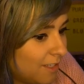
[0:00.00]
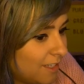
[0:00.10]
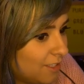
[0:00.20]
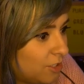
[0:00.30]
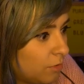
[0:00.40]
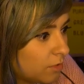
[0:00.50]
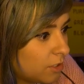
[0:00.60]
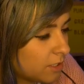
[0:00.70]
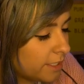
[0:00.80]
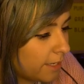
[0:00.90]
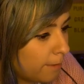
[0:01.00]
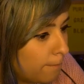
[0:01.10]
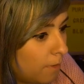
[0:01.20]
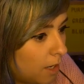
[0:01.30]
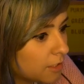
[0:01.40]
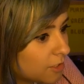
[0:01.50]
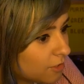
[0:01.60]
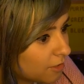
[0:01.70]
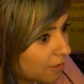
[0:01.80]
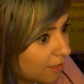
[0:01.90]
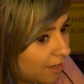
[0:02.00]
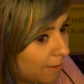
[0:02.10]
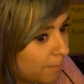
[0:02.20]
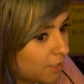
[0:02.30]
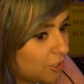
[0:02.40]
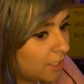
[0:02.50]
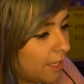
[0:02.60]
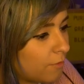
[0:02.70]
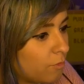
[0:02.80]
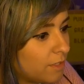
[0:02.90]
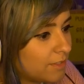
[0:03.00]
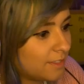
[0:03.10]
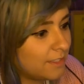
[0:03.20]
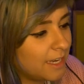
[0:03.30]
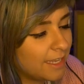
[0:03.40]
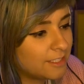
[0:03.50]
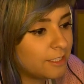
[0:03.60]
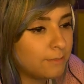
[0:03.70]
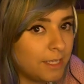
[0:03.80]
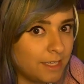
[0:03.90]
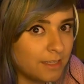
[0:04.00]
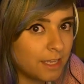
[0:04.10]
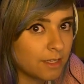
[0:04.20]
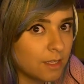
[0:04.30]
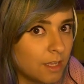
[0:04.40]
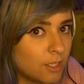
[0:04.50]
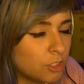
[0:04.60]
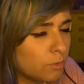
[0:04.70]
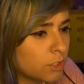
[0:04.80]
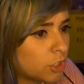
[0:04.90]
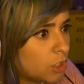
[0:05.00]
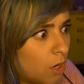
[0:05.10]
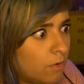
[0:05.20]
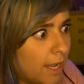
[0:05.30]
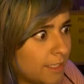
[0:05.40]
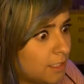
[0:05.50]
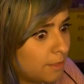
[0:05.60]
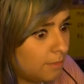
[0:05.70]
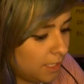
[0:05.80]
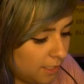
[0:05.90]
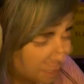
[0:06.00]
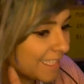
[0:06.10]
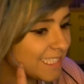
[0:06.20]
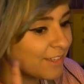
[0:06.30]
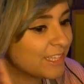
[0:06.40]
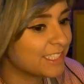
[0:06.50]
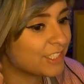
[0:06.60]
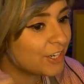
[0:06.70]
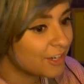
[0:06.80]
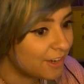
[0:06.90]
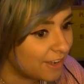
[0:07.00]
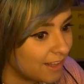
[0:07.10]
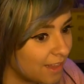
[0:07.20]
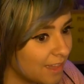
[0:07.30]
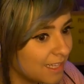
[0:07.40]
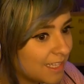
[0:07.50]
And she was just like a monster. But she like was nice to me. Like she was so nice to me. So this girl,